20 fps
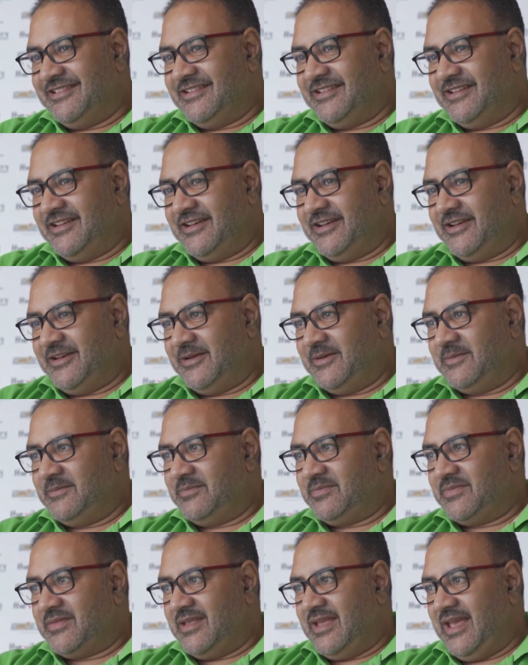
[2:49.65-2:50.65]

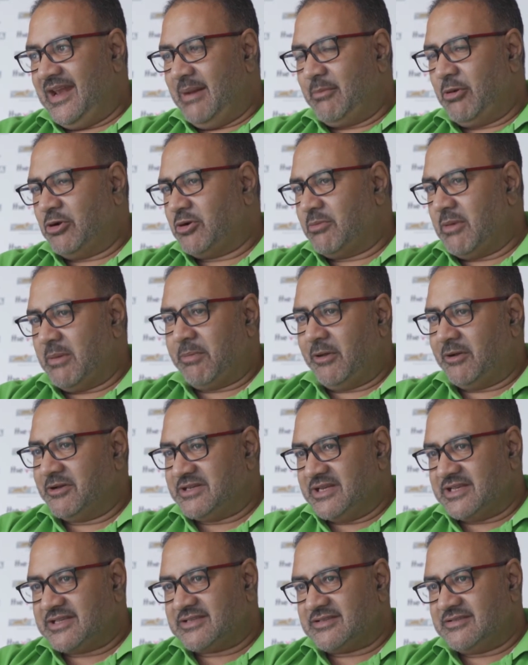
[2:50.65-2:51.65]
And I'm not talking about
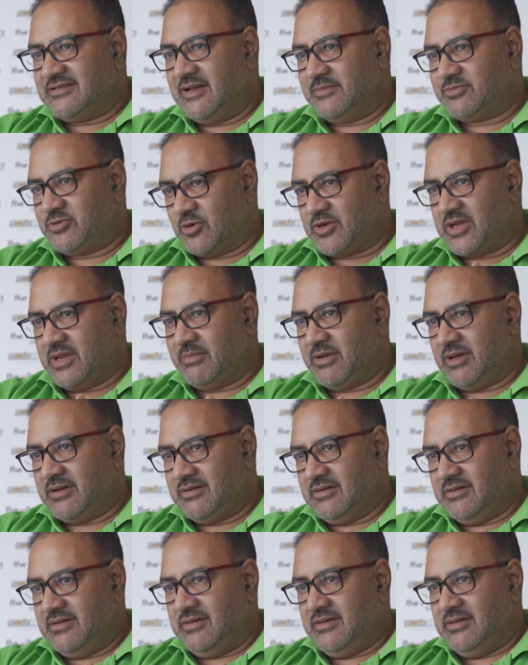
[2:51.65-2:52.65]
politics, I'm talking about
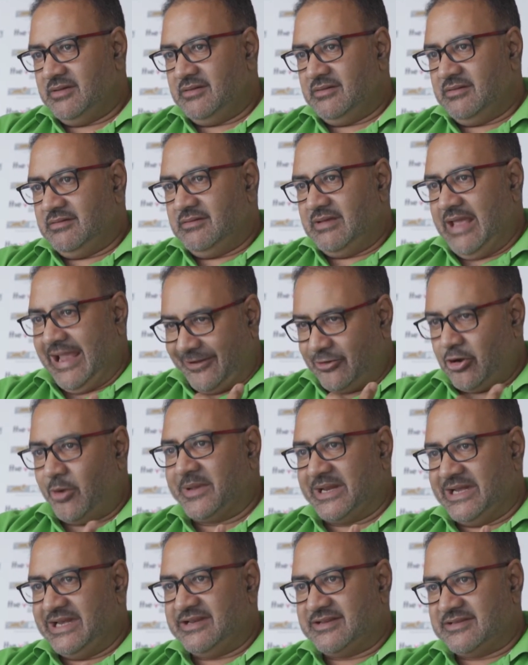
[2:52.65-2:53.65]

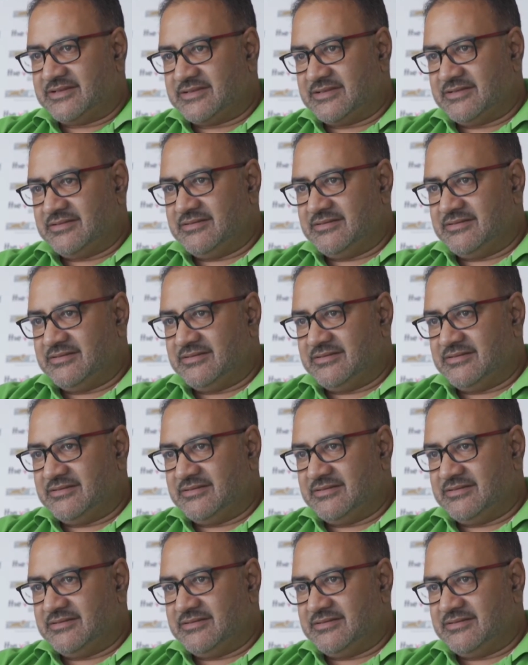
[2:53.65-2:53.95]
economic leaders.